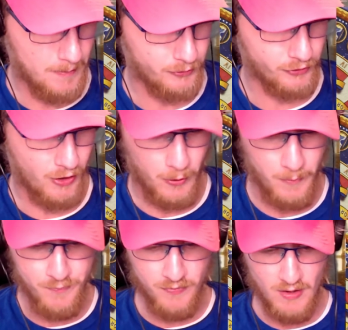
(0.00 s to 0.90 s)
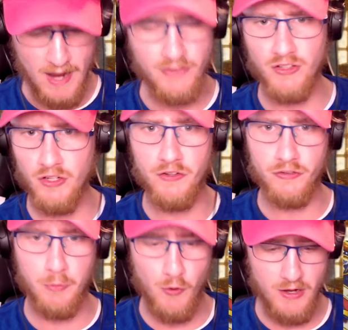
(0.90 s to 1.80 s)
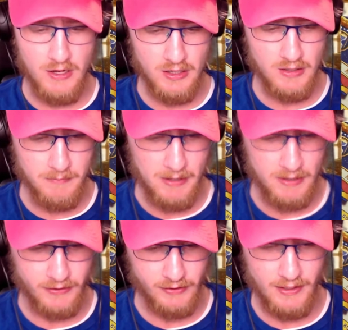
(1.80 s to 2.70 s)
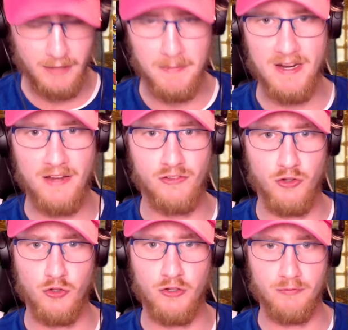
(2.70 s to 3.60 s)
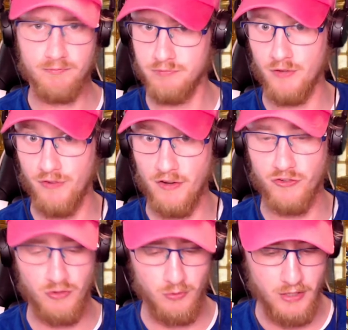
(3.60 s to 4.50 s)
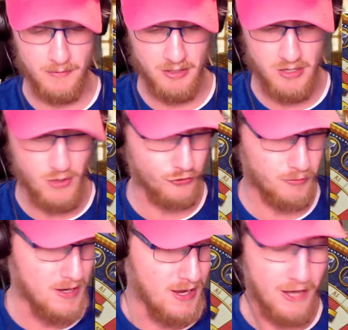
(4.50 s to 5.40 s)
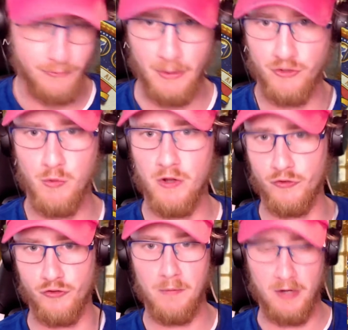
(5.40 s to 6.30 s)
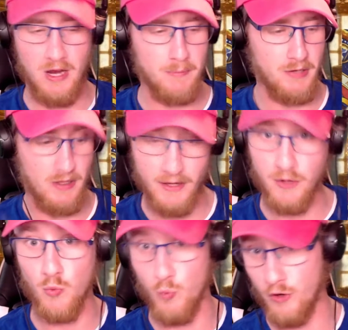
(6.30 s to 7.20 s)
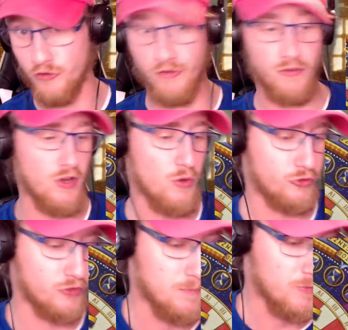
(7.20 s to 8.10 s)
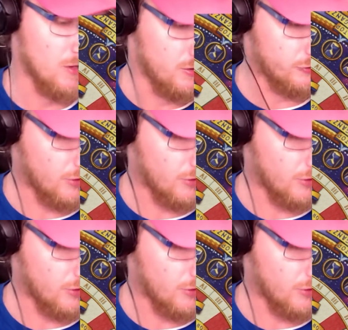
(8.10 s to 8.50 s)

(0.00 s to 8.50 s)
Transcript: so that's a little disappointing, mainly because I like my dice to look professional when I'm going to use them, especially ones from a company like Wizards of the Coast. So,